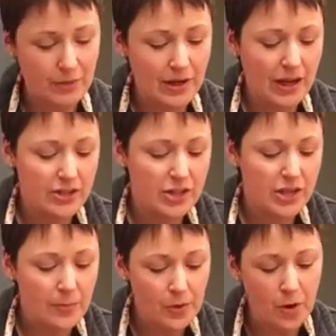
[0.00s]
But a
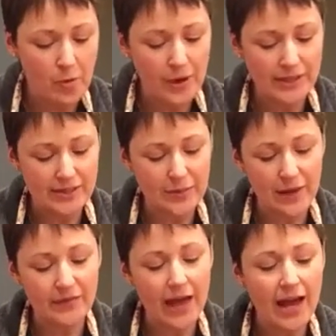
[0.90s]
typical one is
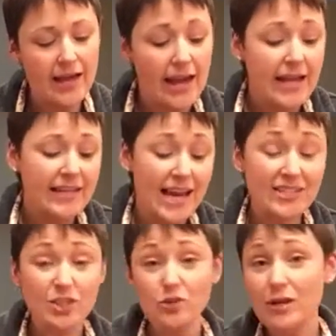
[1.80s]
about that.
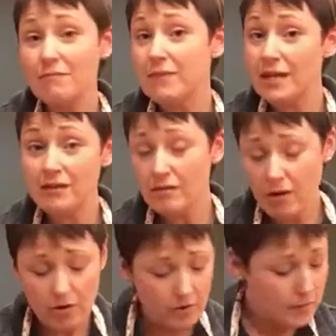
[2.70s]
Yes, you can make your
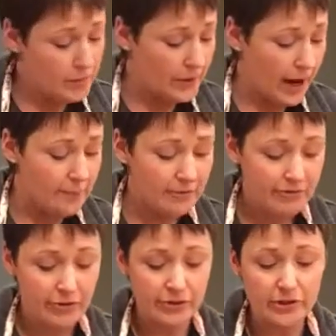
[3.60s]
own, but I
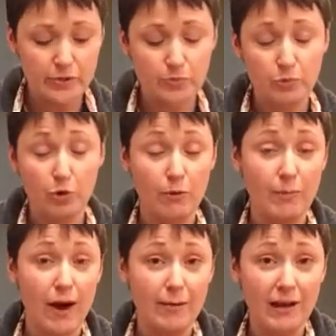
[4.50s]
prefer the
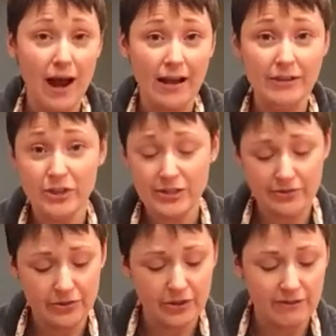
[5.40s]
store-bought kind just
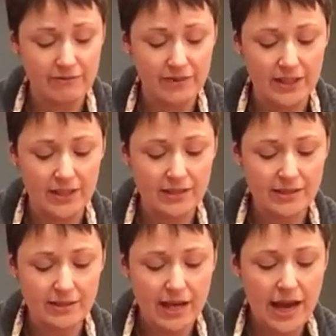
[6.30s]
for the convenience.